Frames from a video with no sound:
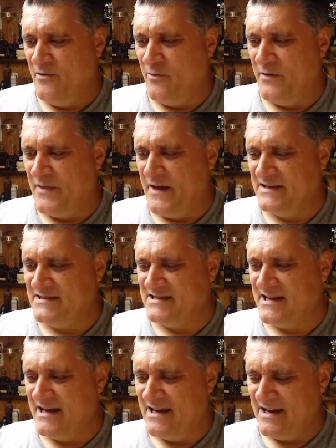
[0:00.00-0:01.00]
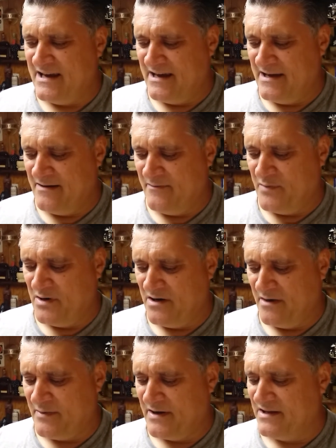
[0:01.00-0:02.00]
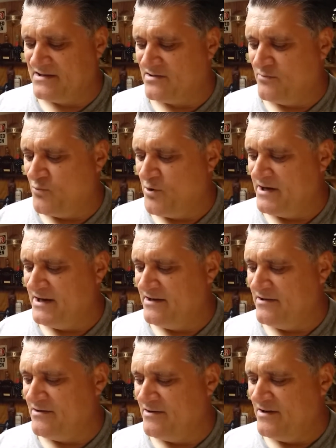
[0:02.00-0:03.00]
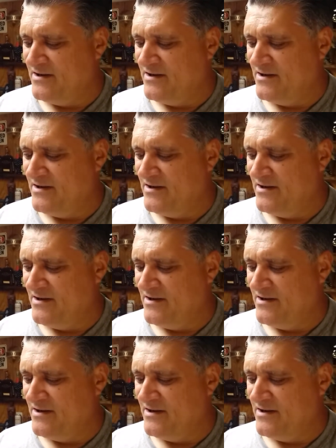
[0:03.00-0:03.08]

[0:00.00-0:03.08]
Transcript: with I'd say put it up against some white here.